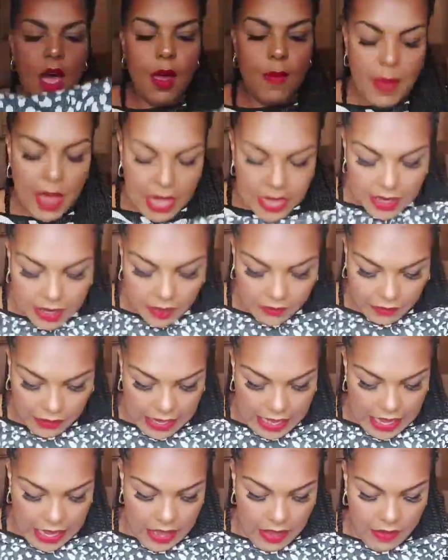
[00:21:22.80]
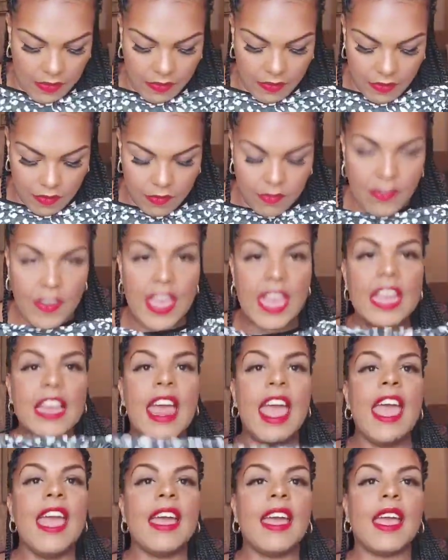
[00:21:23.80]
a lovely
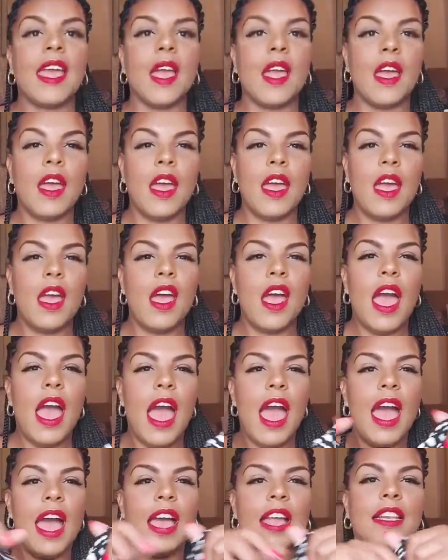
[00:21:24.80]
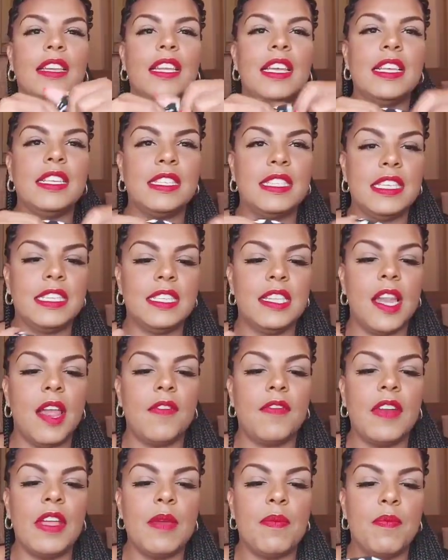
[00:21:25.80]
V-neck, and it's this
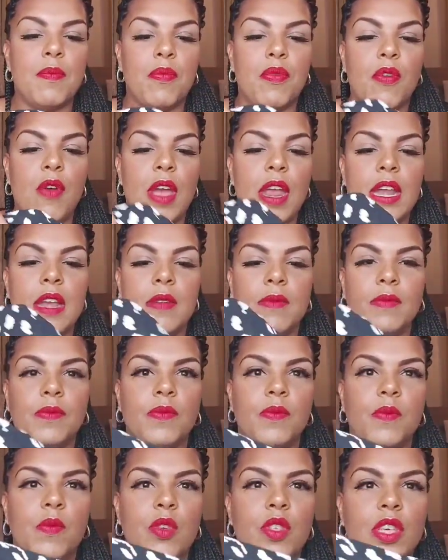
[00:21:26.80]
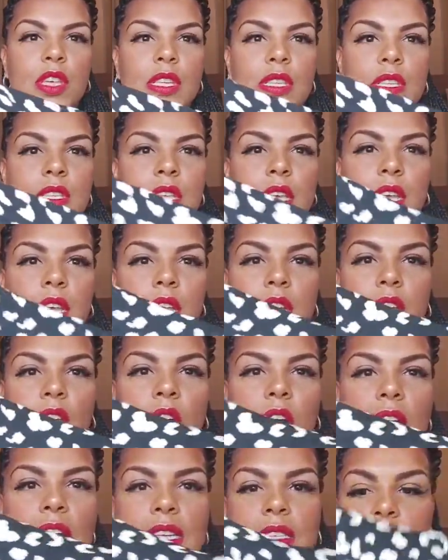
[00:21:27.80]
lovely print, which is
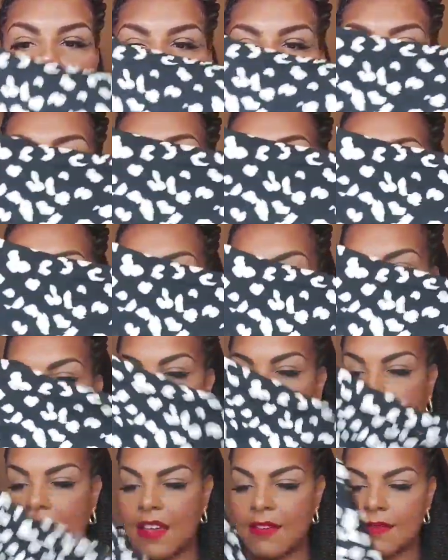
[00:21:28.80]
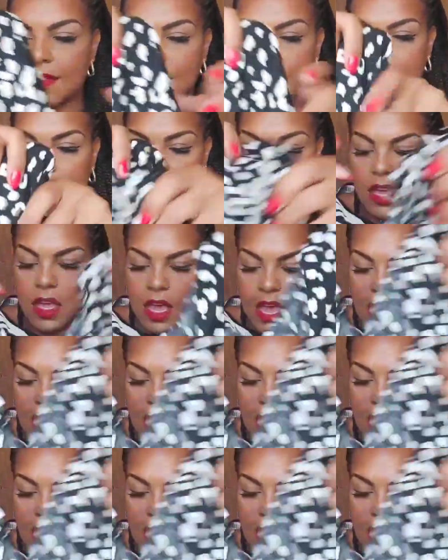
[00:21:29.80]
nice, with long sleeves.